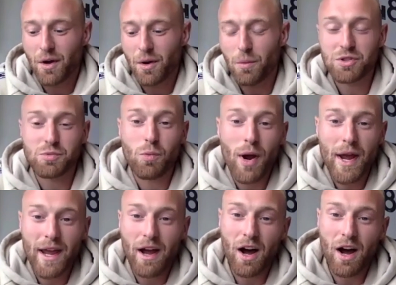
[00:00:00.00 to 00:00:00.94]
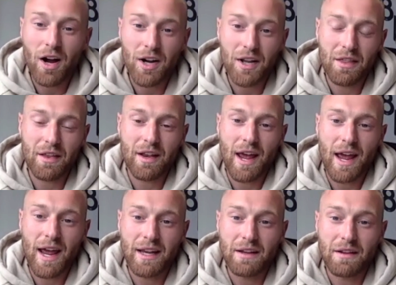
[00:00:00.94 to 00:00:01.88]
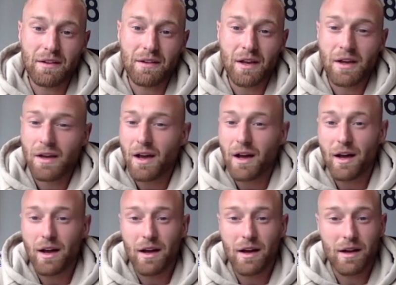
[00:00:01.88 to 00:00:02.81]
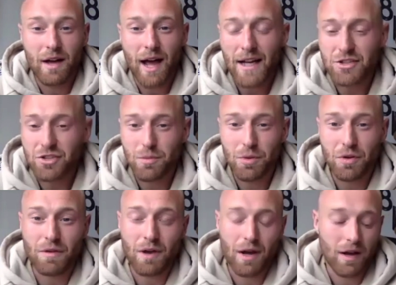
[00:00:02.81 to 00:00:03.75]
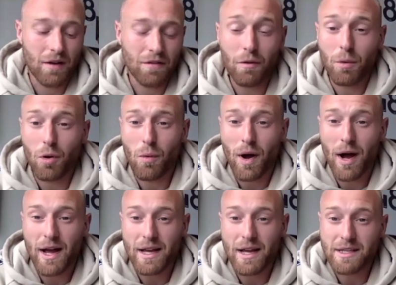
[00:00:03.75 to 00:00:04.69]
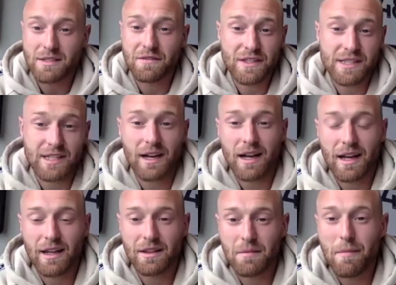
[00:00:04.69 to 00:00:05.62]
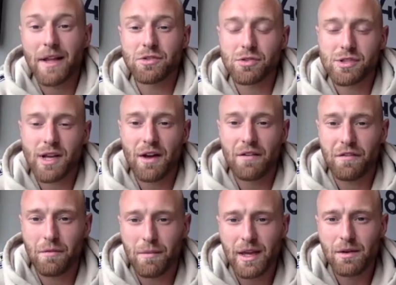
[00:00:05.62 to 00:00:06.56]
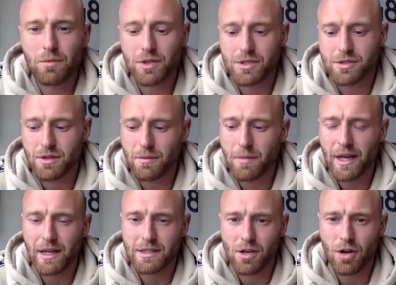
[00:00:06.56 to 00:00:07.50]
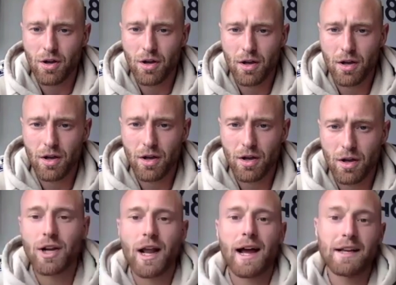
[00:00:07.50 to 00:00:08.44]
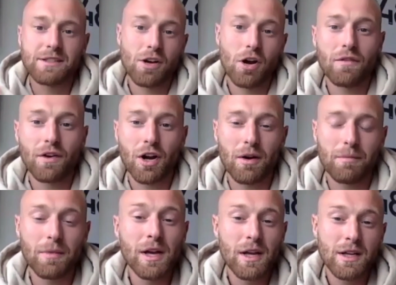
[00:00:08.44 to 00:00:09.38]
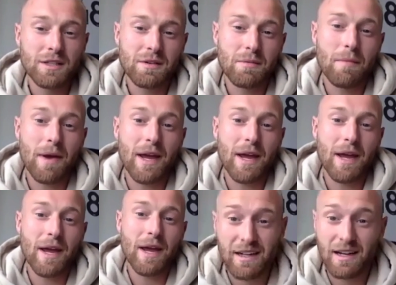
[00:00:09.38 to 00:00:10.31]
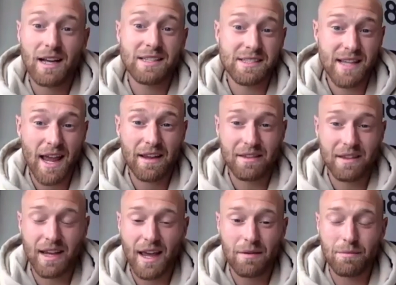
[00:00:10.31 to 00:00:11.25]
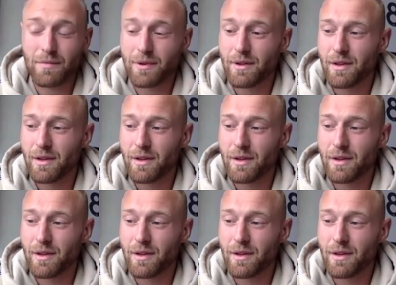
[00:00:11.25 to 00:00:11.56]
was way harder than any attribute, football wise, physically. The mental side for me was the biggest hurdle I had to overcome to maintain and like stay in the game.